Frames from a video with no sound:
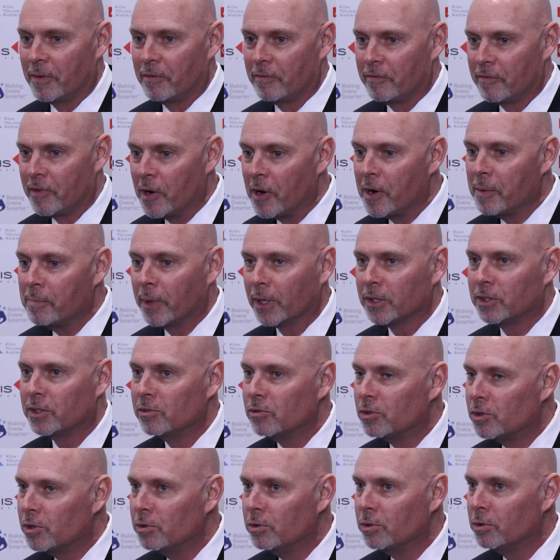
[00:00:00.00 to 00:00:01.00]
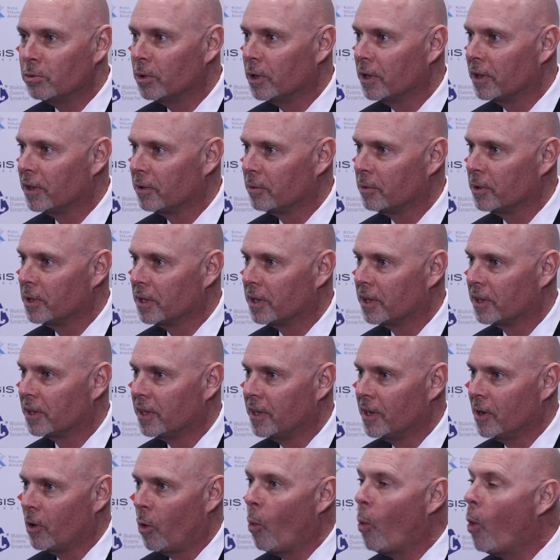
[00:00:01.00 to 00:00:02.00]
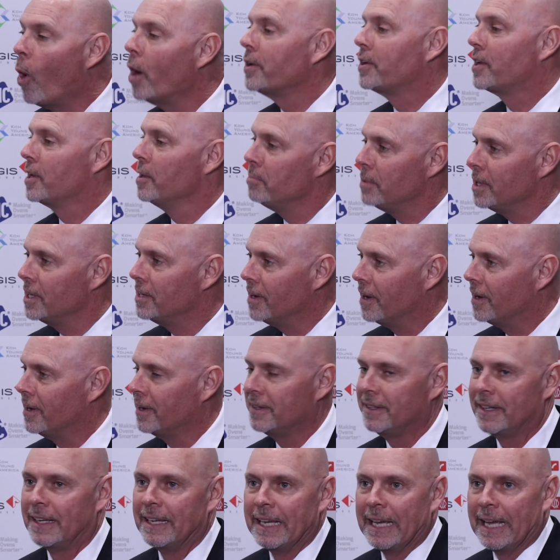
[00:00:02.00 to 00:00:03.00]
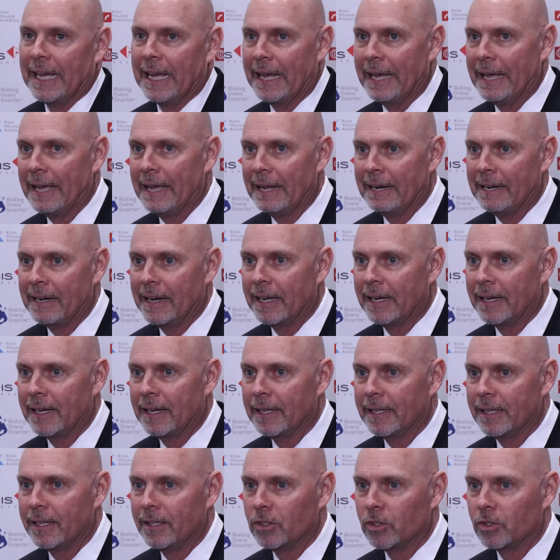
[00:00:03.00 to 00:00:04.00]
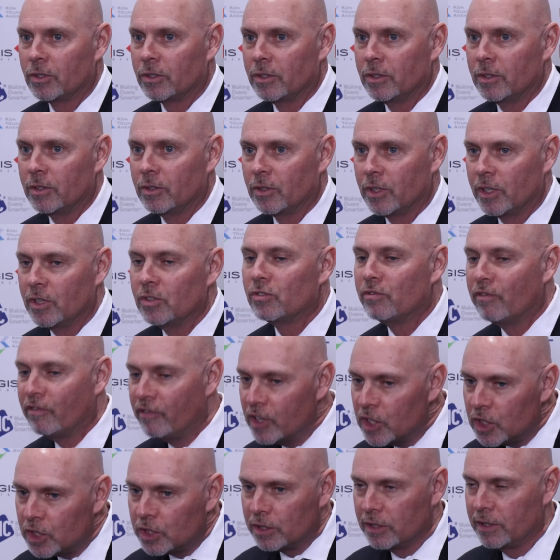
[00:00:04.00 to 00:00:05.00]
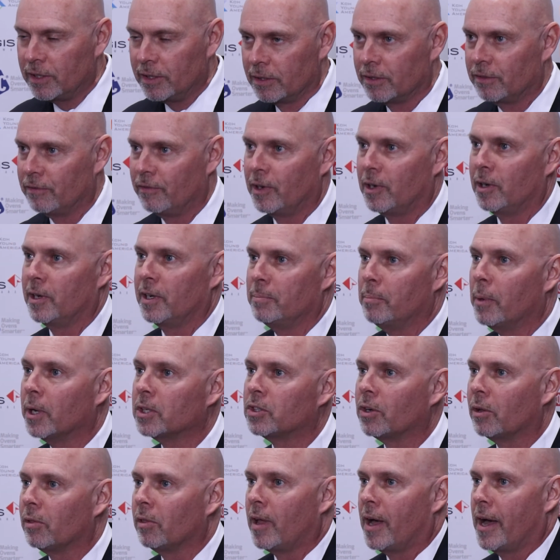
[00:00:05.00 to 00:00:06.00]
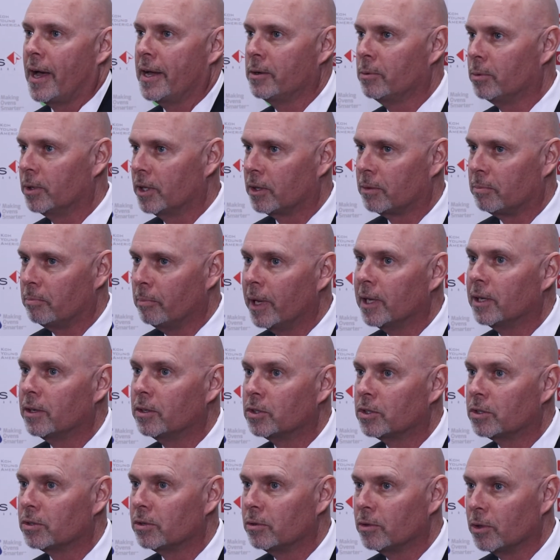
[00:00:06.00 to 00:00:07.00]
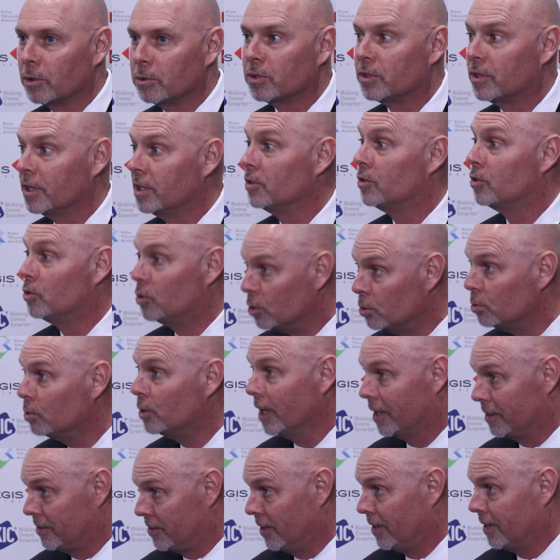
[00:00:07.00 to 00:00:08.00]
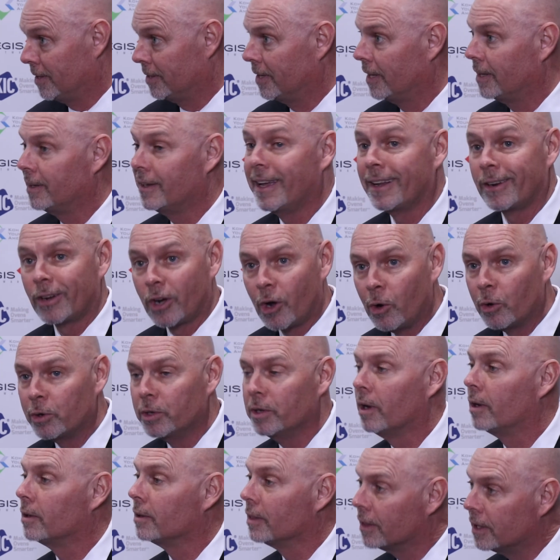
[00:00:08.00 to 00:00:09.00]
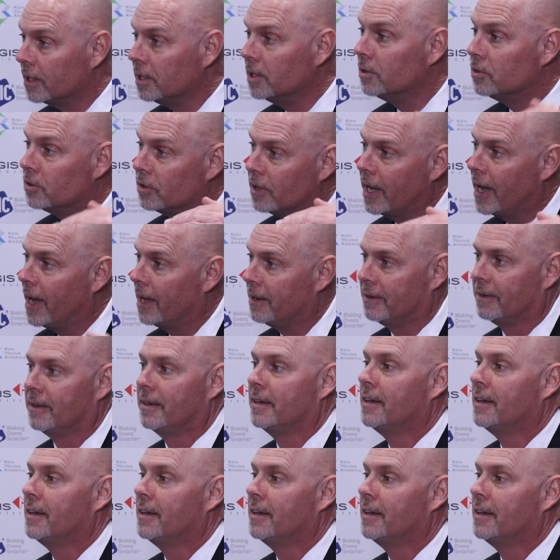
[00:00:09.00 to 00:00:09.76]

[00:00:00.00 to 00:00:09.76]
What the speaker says: very much in tune with what can be done, and his vision is very much aligned with making sure those things do get done, and that Koh Young leads that